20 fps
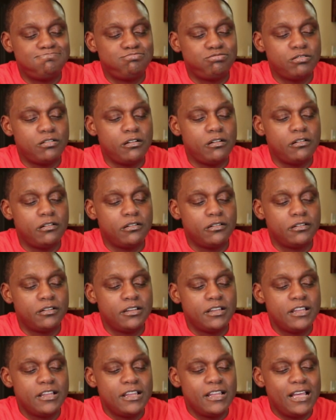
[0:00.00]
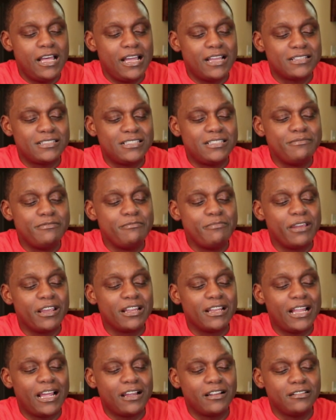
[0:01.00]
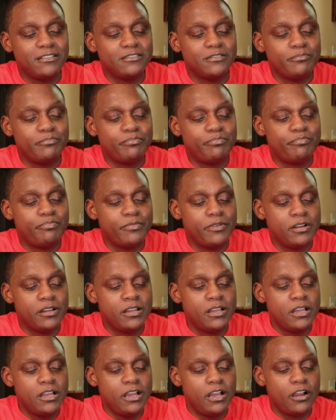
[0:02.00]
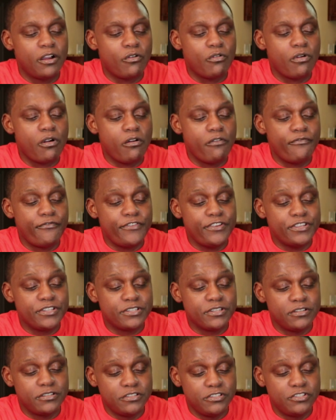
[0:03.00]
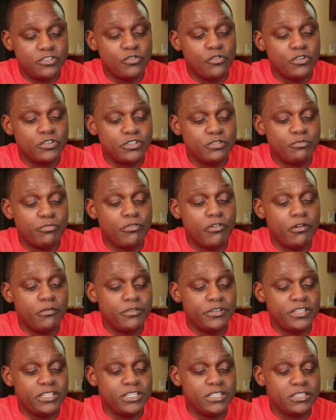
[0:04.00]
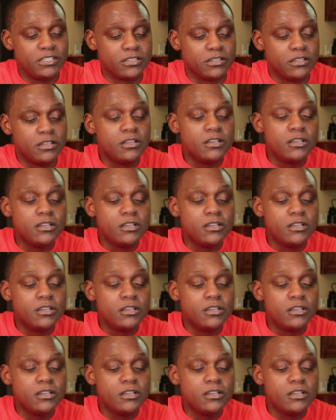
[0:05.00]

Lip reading: Oh, I can see me making like a little a crawfish Georgia boy with this.